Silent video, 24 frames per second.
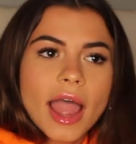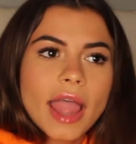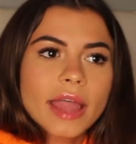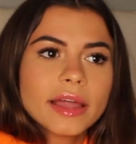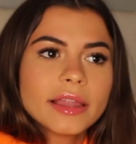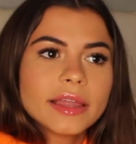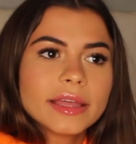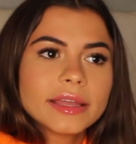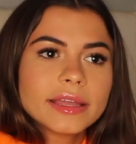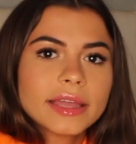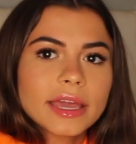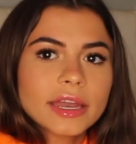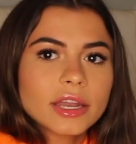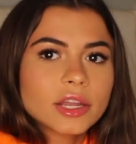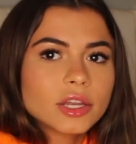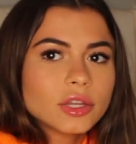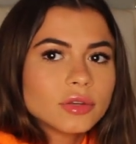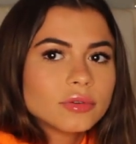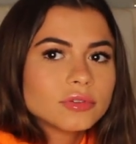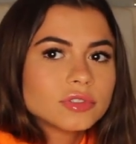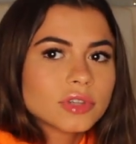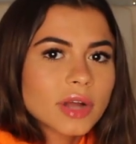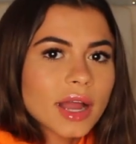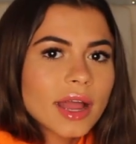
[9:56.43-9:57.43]
I like get a
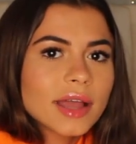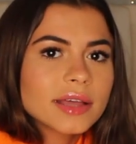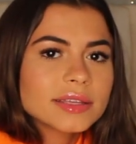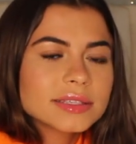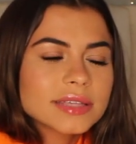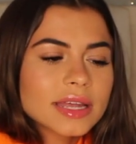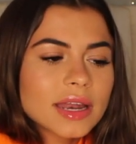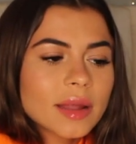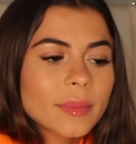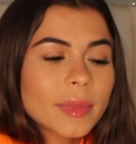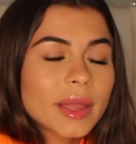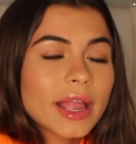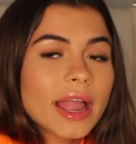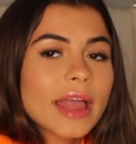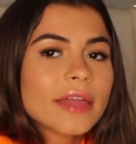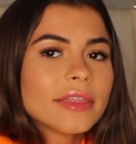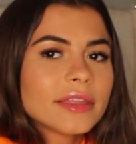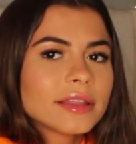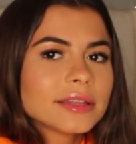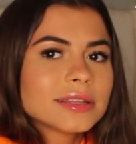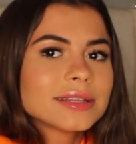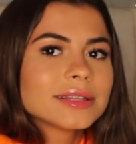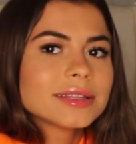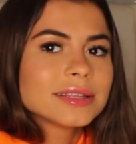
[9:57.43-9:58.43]
new dress and I'm like, I
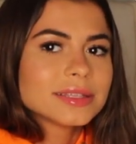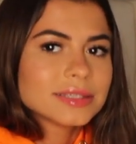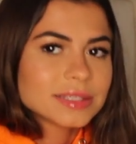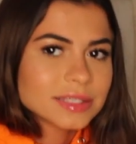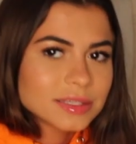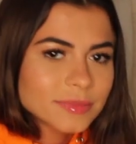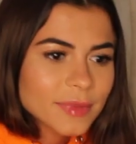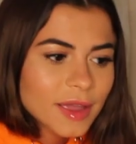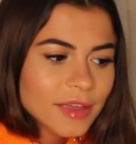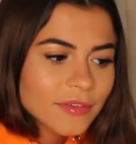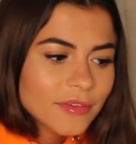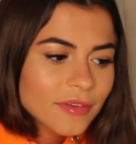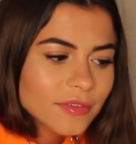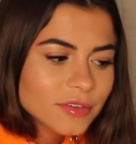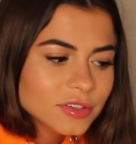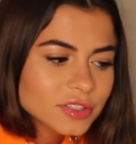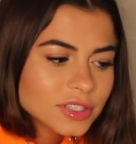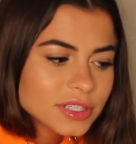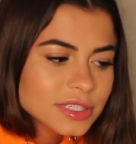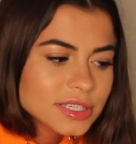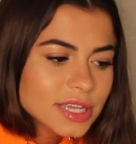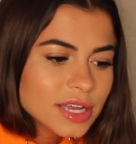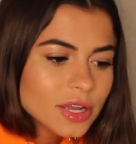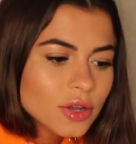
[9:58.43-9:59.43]
think that this is my favorite
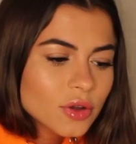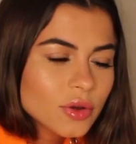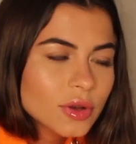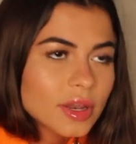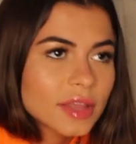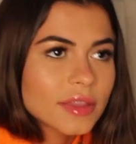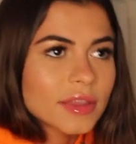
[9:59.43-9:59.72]
dress I own.